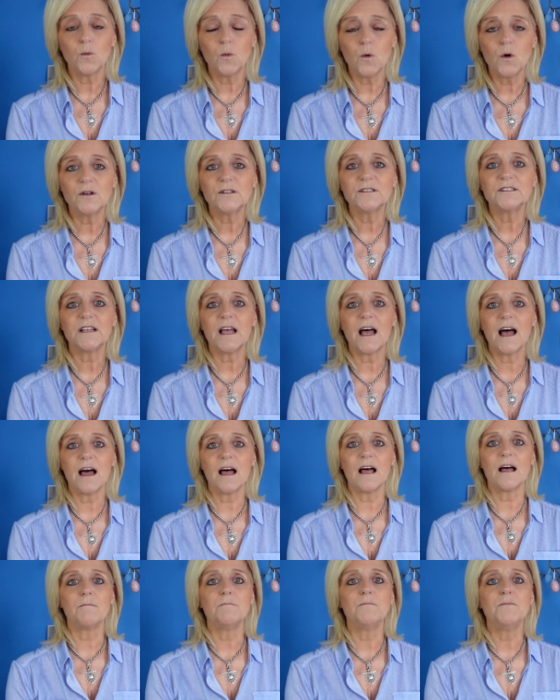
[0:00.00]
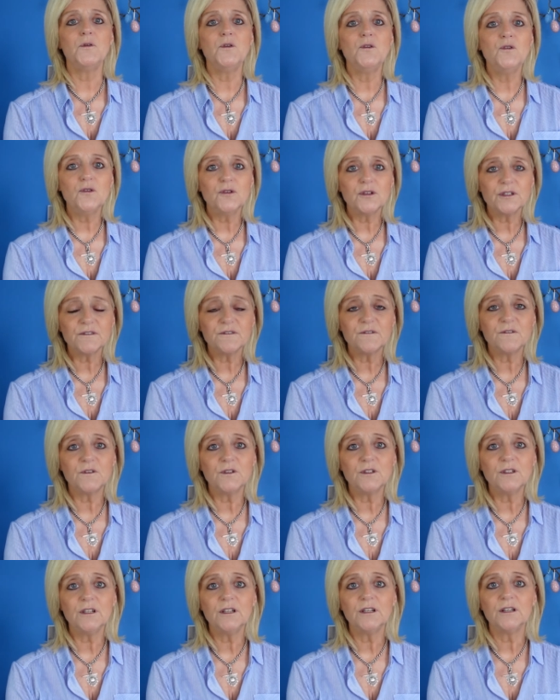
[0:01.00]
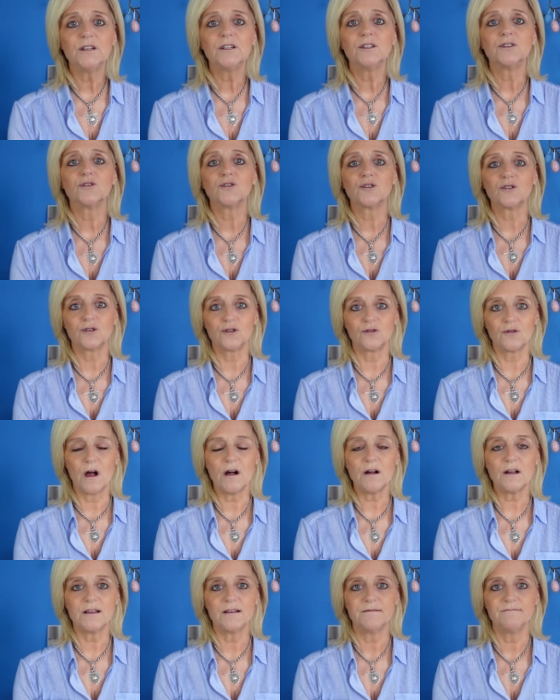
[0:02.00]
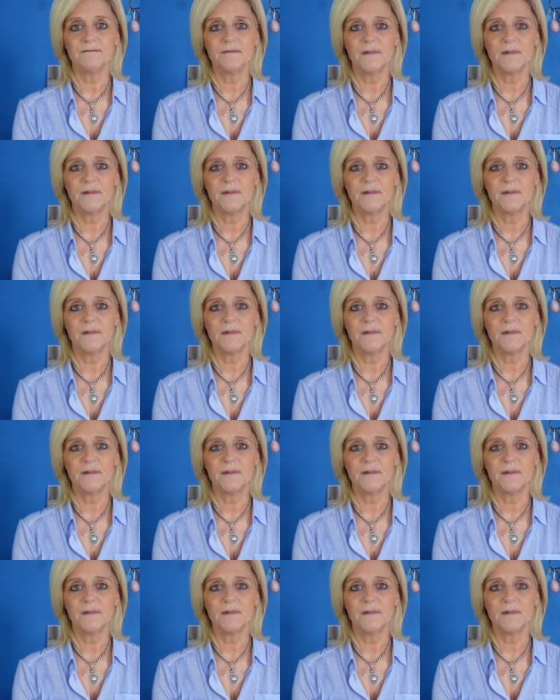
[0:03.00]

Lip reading: was a beautiful truck.